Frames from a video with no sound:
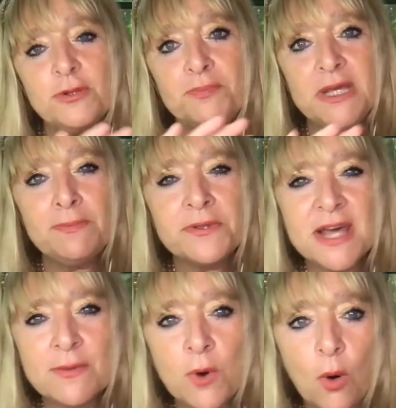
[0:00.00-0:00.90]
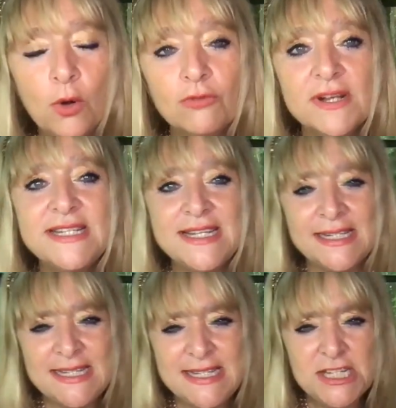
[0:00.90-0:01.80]
people that were already
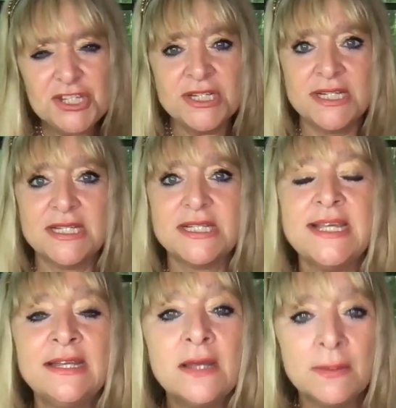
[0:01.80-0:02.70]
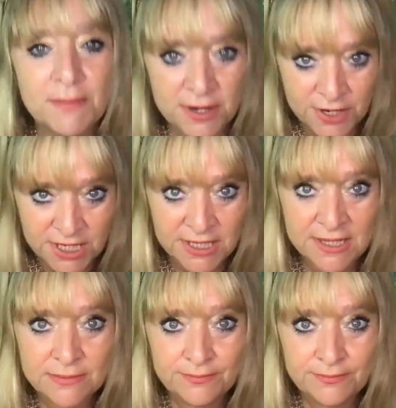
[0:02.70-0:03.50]
indigenous in America